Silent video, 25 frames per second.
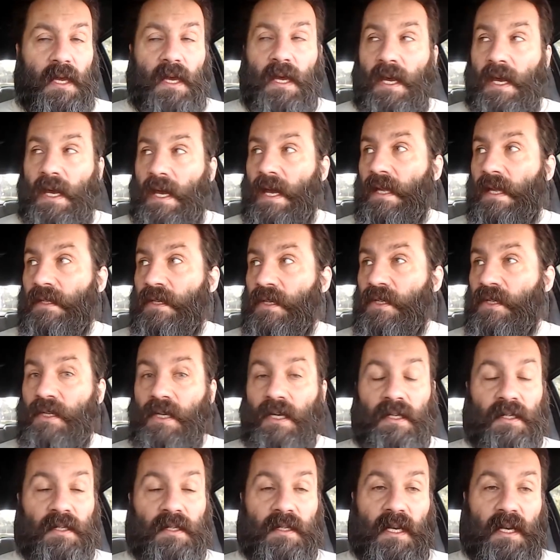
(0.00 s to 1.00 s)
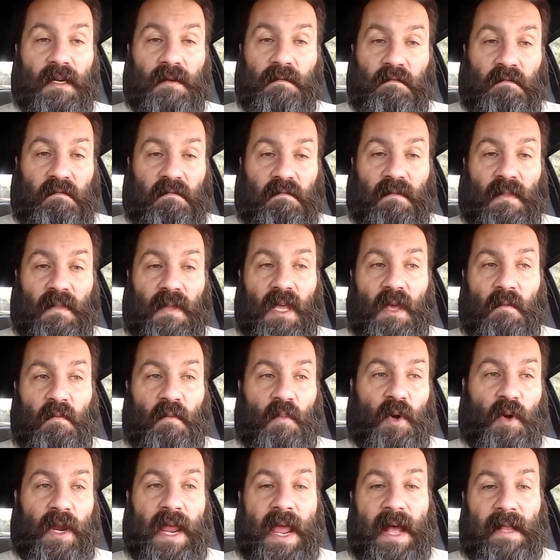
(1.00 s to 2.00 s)
It's just
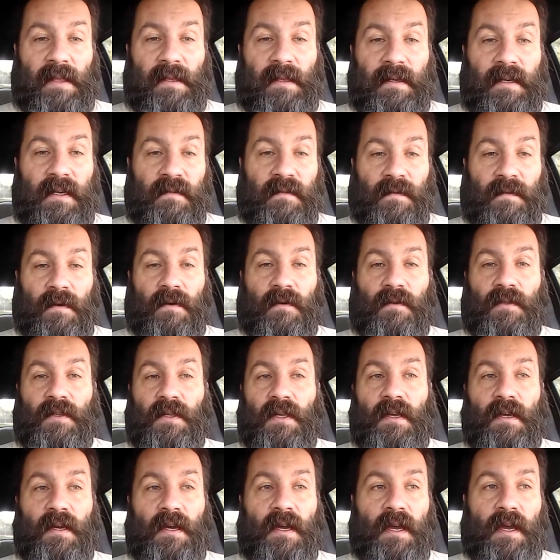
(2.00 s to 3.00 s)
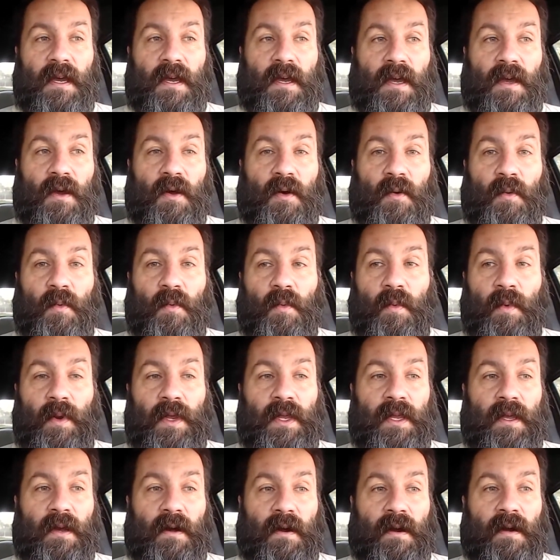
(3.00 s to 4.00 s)
reality, folks.
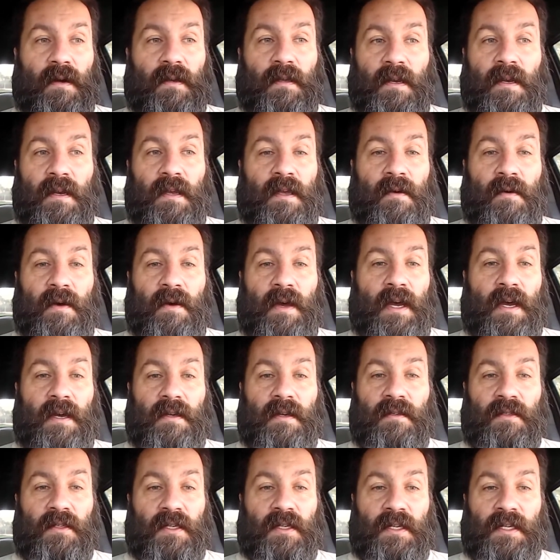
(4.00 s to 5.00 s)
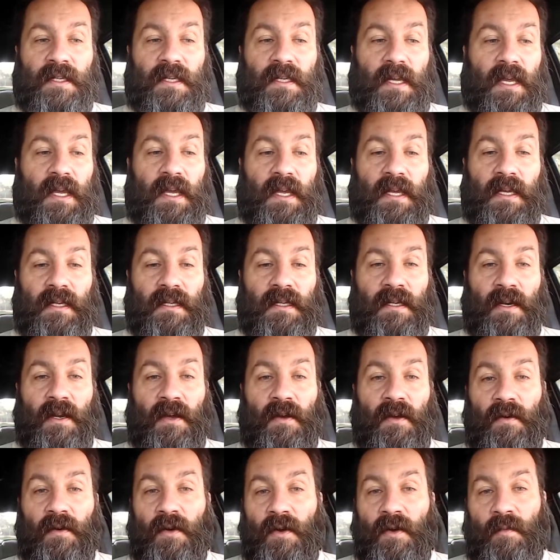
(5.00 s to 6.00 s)
We aren't going to go out and just say,
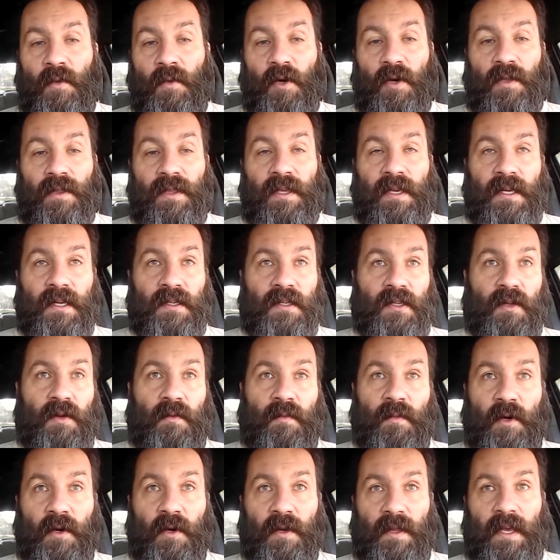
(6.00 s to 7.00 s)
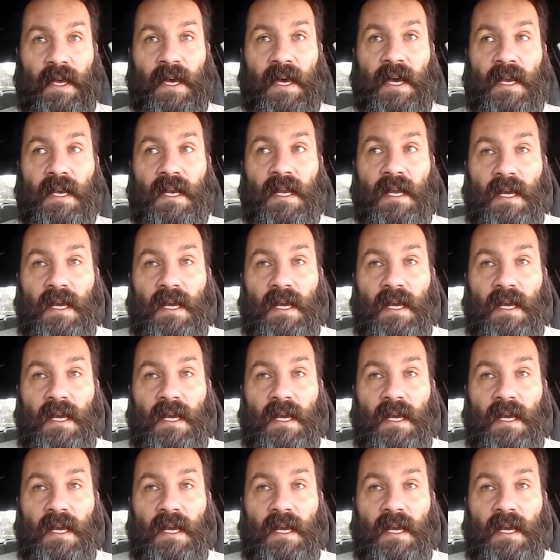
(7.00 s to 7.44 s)
no more of this, no more of that.